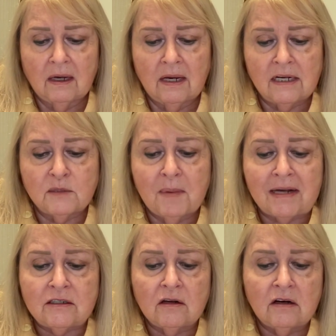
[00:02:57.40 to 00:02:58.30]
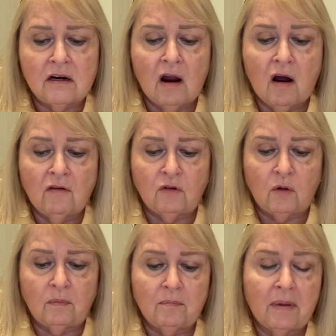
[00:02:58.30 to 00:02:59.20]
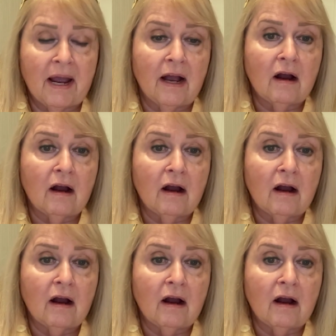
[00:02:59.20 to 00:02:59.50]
It's based on a novel by a